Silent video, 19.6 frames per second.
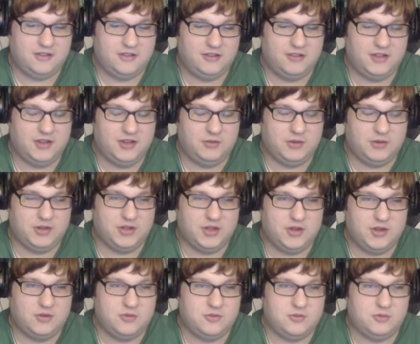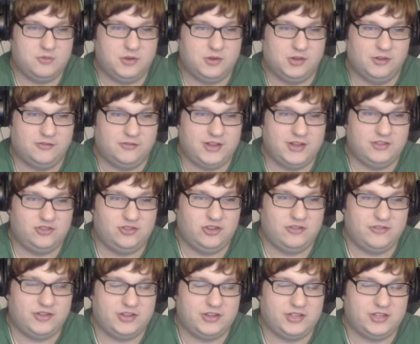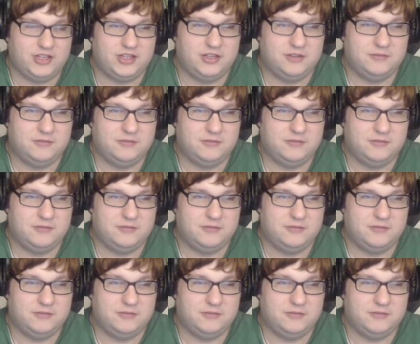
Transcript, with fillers: Here we go. We're going to fight Giovanni.